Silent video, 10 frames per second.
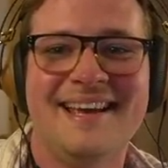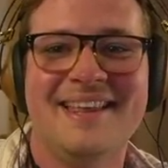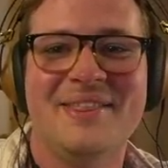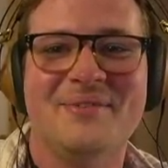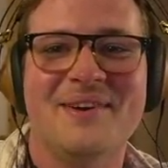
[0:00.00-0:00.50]

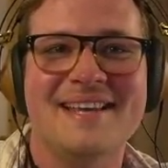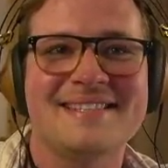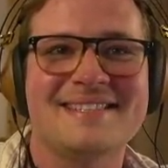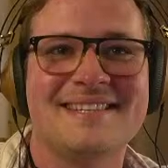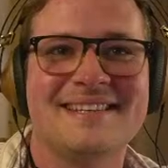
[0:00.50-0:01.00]
The
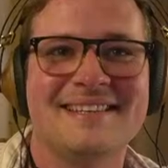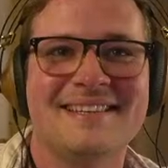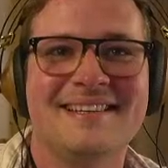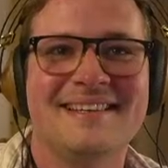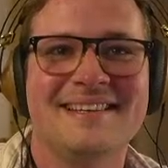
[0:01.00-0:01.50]
rest
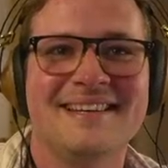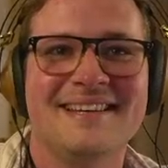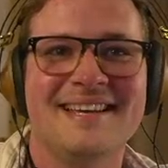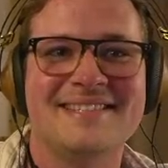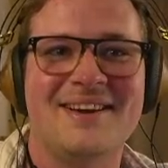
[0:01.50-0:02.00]

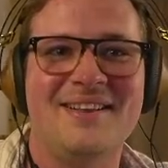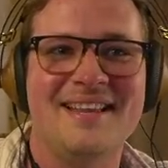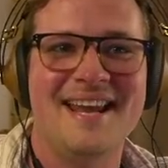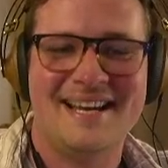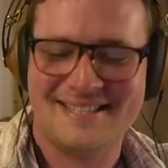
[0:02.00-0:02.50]
is all an
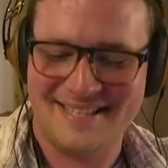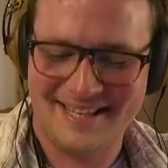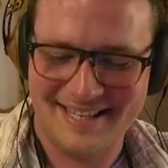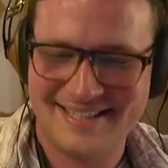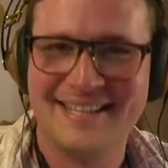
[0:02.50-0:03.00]

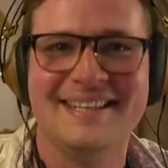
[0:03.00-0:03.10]
accident.